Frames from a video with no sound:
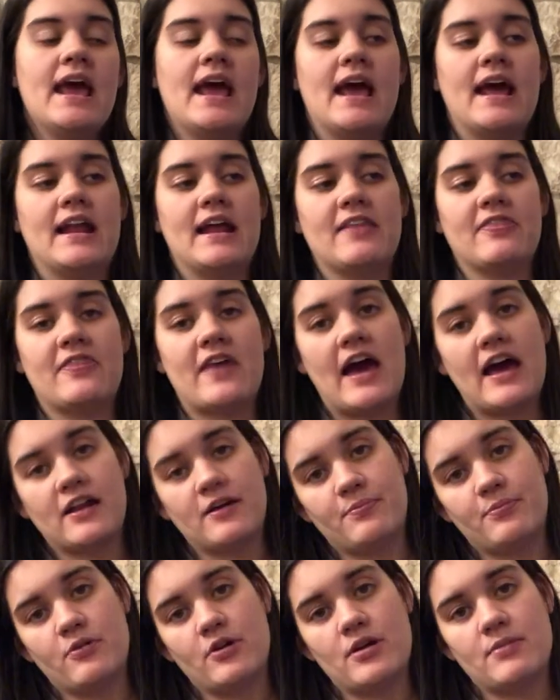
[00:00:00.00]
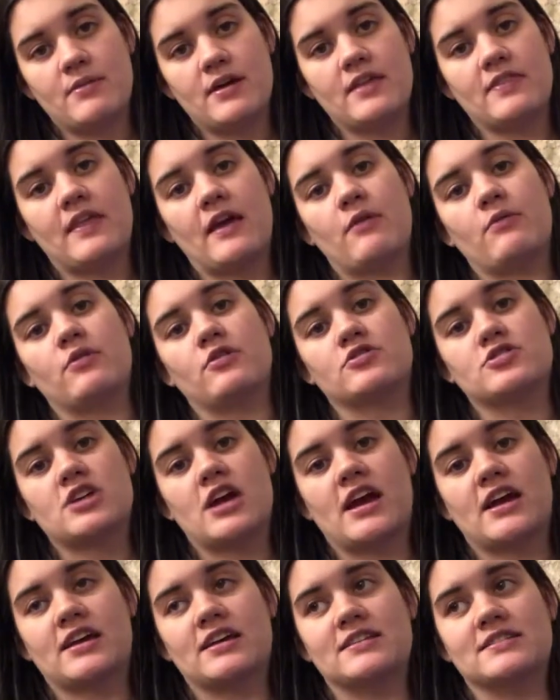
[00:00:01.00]
And at that appointment, they will
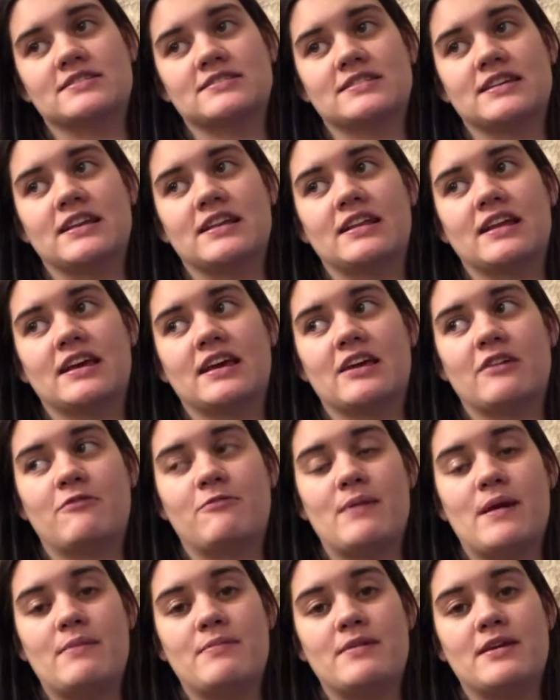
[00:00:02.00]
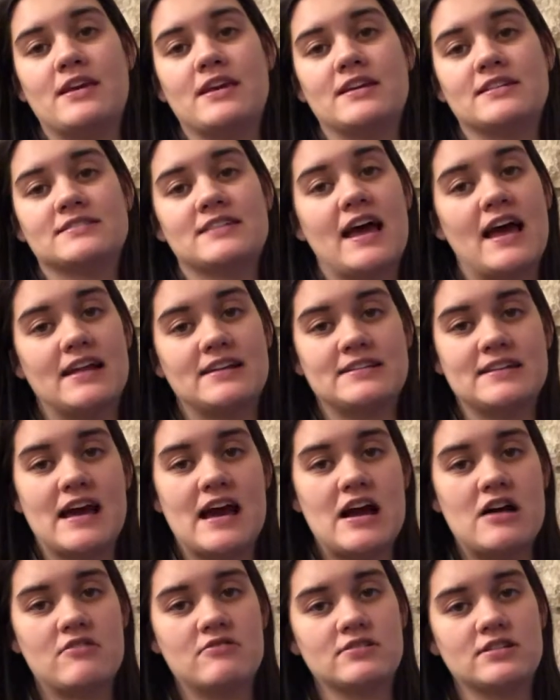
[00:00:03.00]
check and see like if baby is head
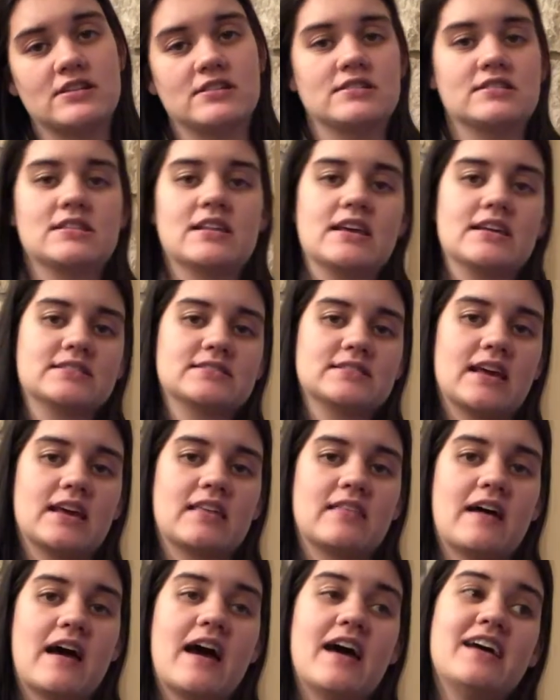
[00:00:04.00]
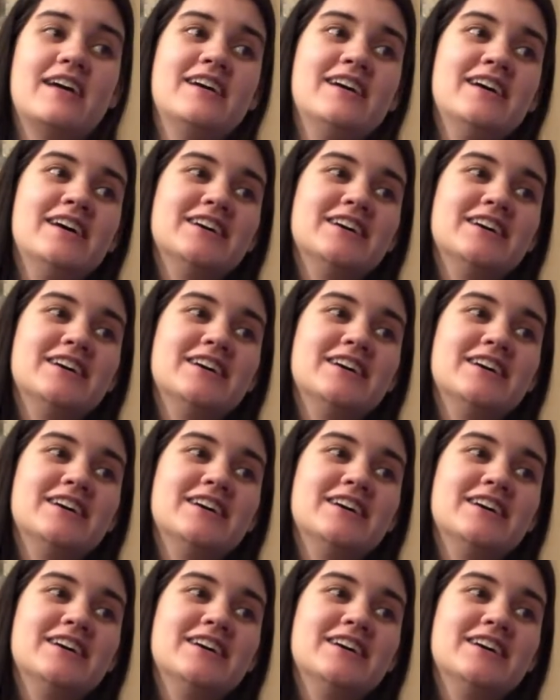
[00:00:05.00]
down and things like that.